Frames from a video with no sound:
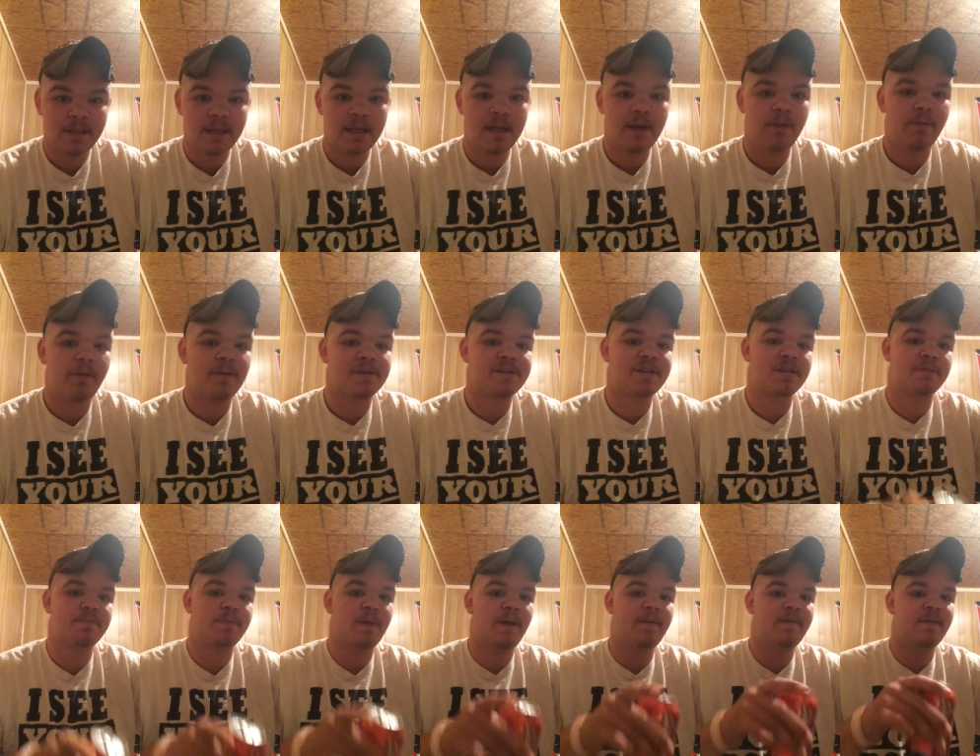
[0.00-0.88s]
And watch his
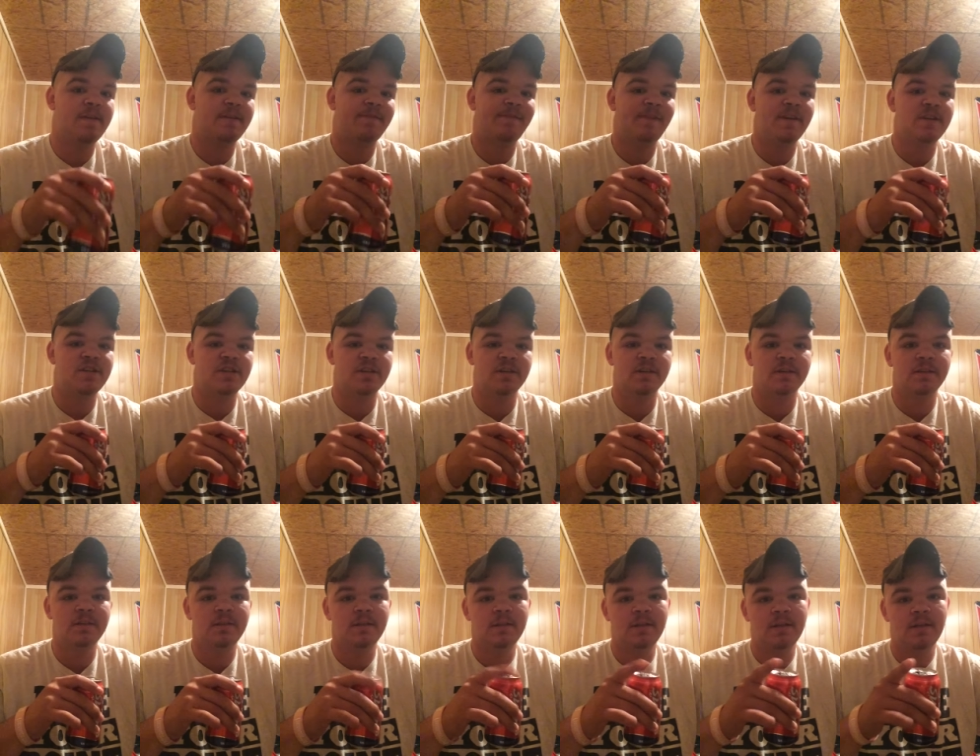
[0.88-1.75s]
previous video.
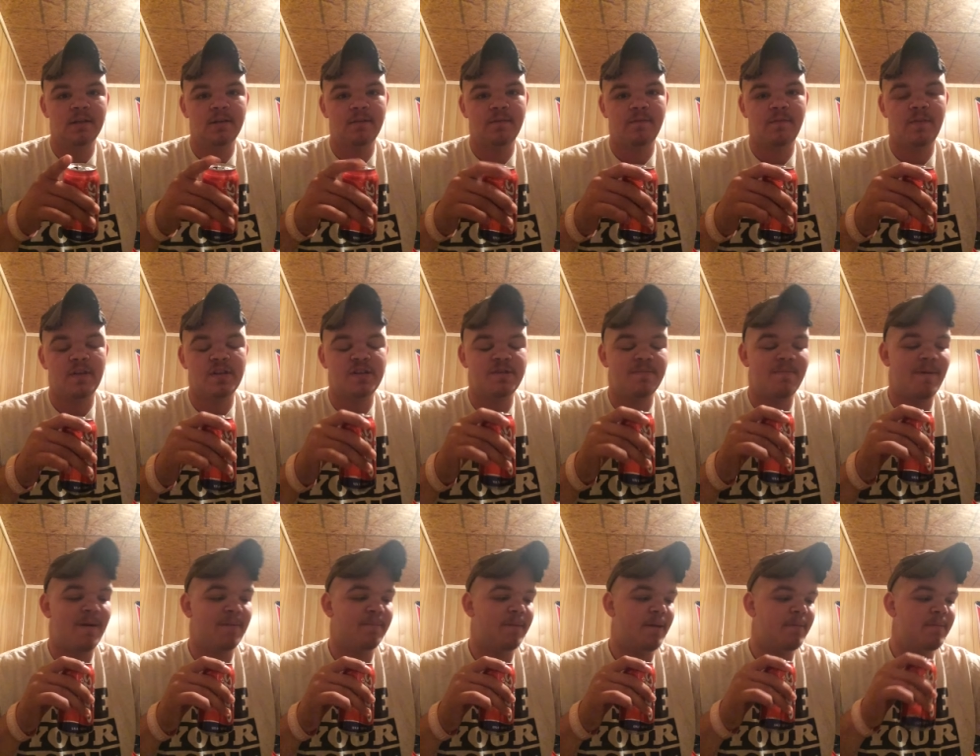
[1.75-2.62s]
Video
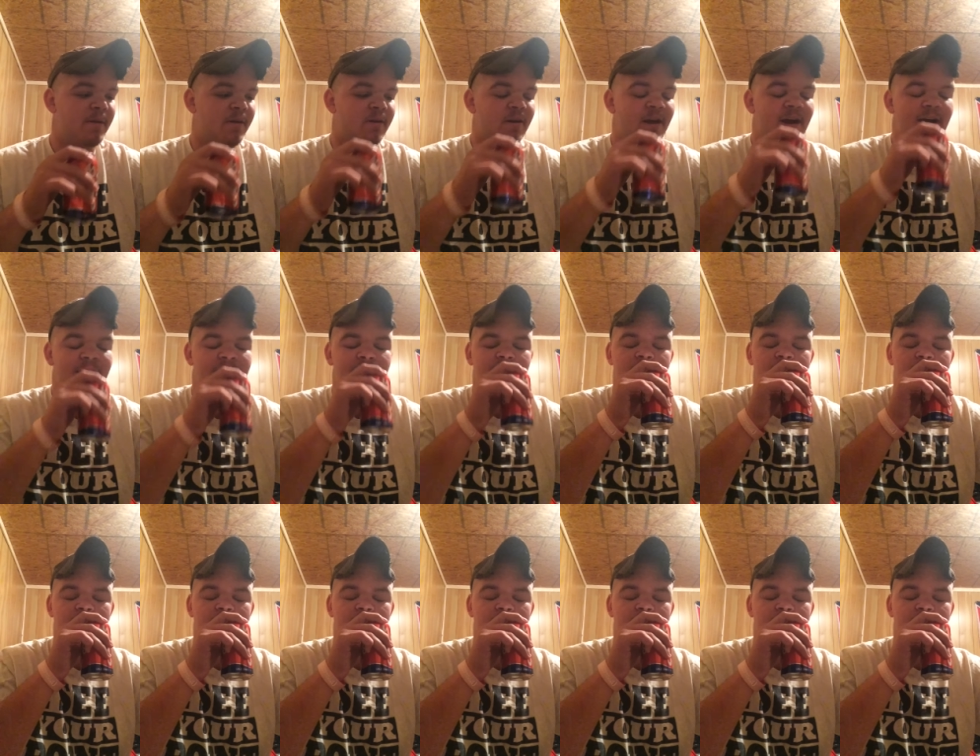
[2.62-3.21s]
about made me cry.